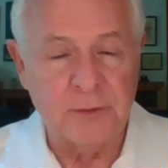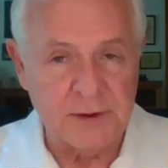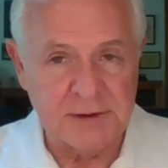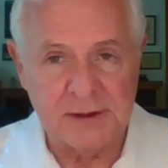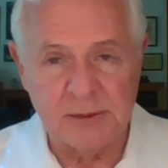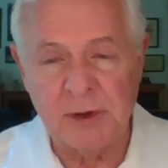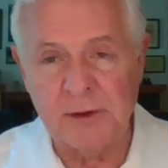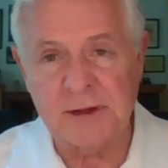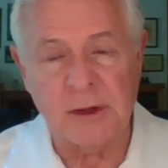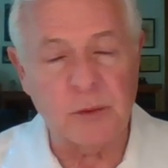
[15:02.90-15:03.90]
instance,
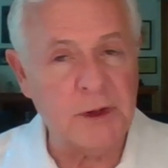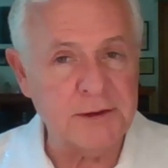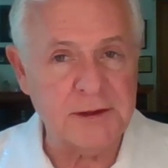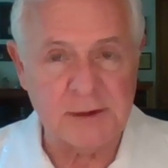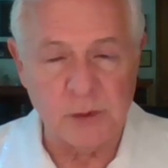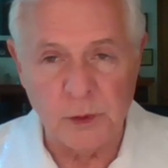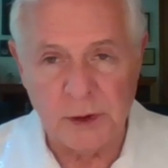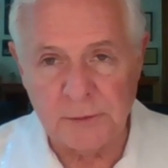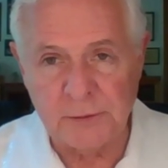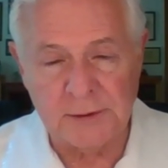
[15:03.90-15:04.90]
Meals on Wheels is a
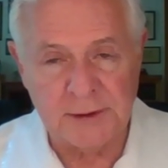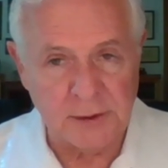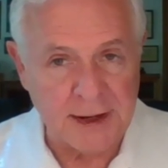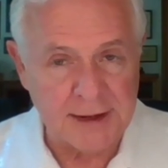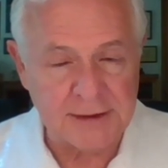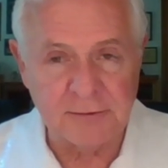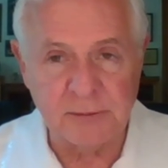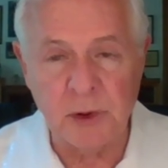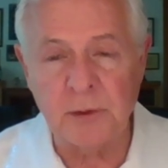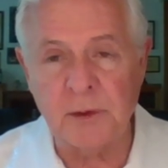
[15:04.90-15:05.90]
wonderful interactive
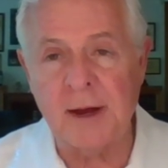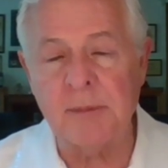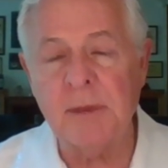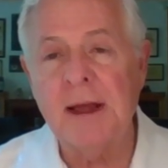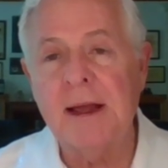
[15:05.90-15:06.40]
program.